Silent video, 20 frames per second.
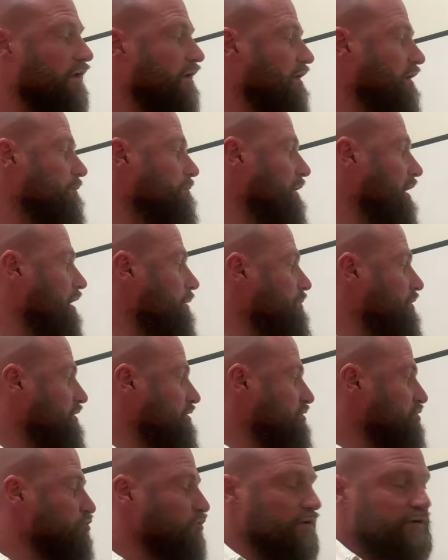In my
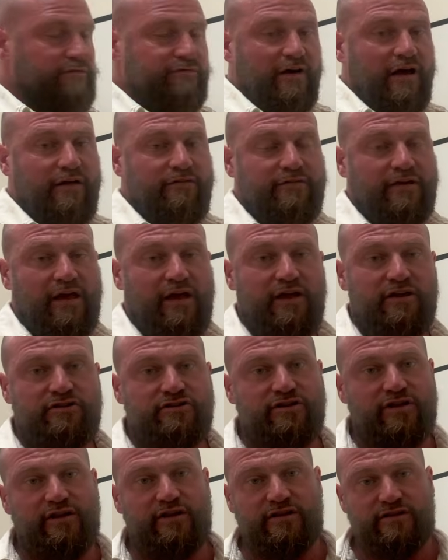opinion, 25
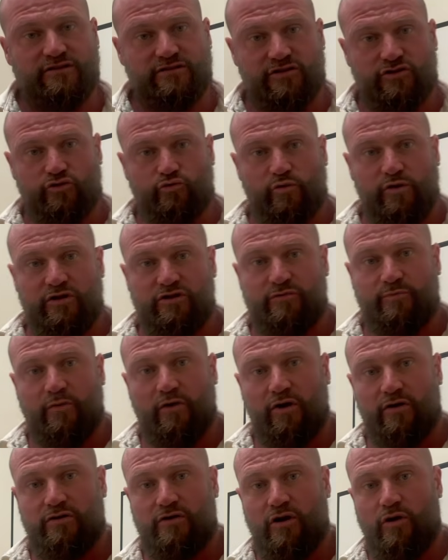gauge is the sweet
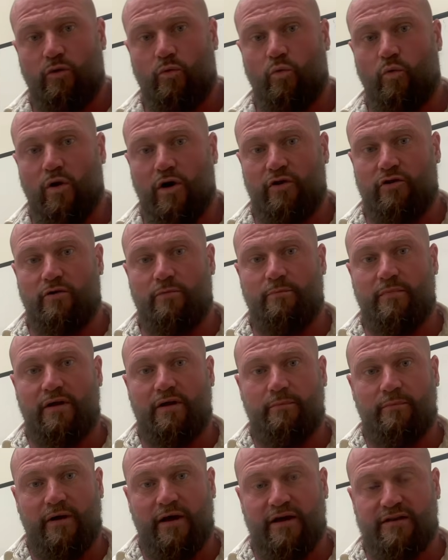spot where you
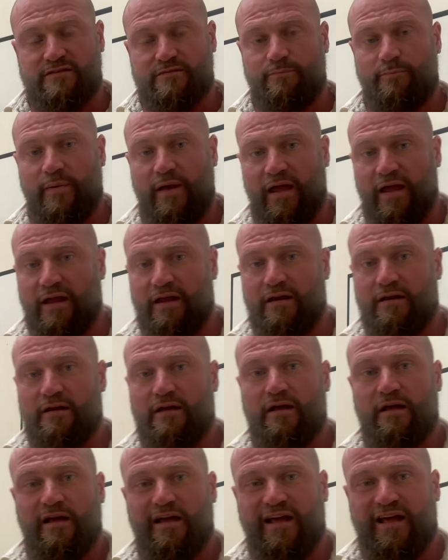minimize pain
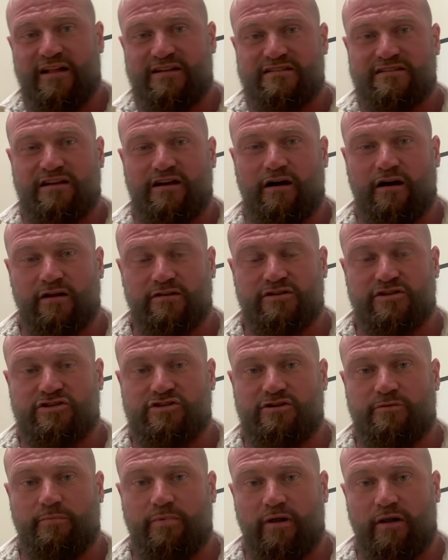and scar
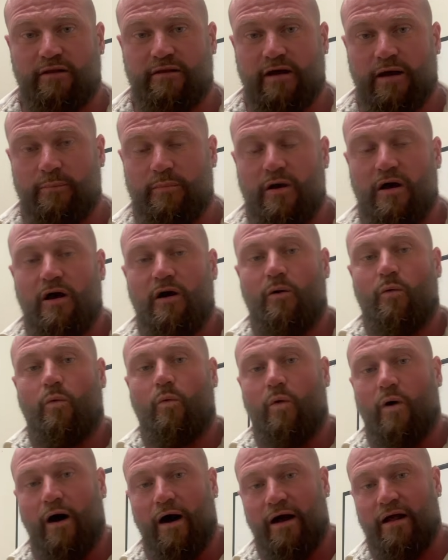tissue buildup
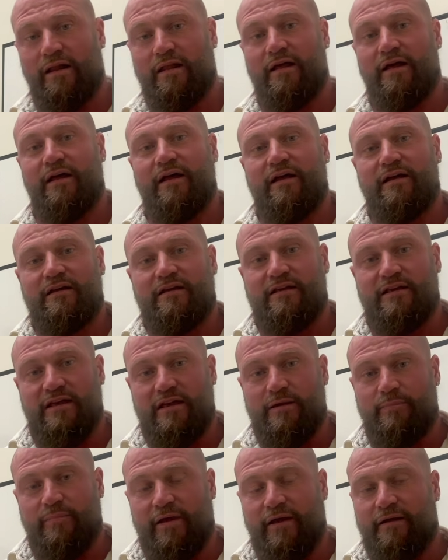while
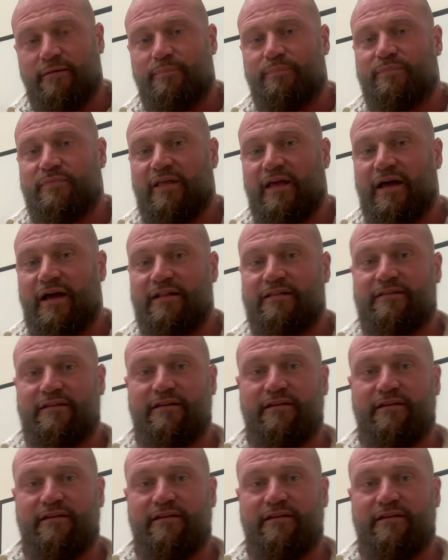keeping the